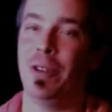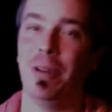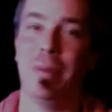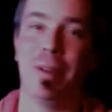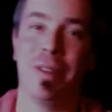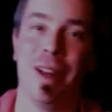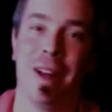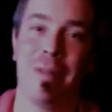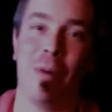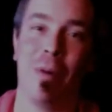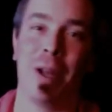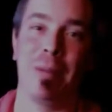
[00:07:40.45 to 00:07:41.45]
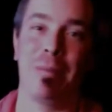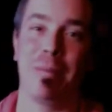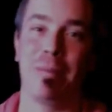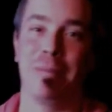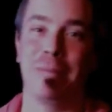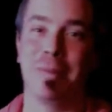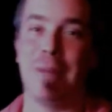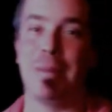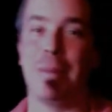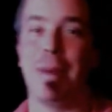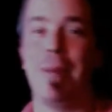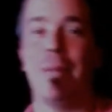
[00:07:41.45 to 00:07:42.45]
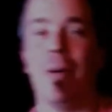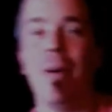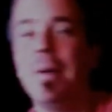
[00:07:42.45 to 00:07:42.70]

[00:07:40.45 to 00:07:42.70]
is not a morning type of people.